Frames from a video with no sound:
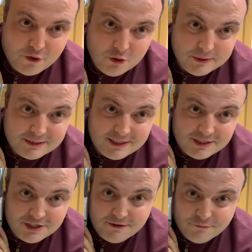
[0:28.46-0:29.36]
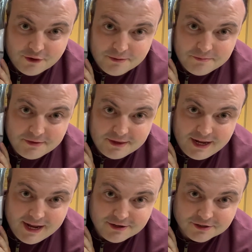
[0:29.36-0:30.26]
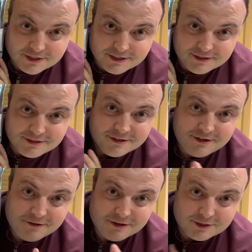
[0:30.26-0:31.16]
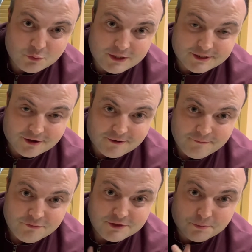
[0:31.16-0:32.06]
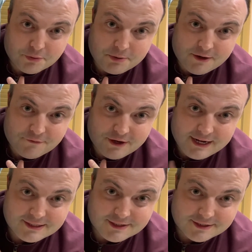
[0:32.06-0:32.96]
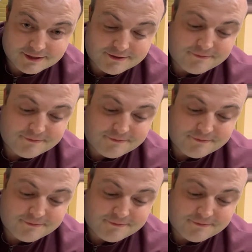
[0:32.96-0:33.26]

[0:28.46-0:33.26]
humic DG from the Andersons this winter to prepare for next season.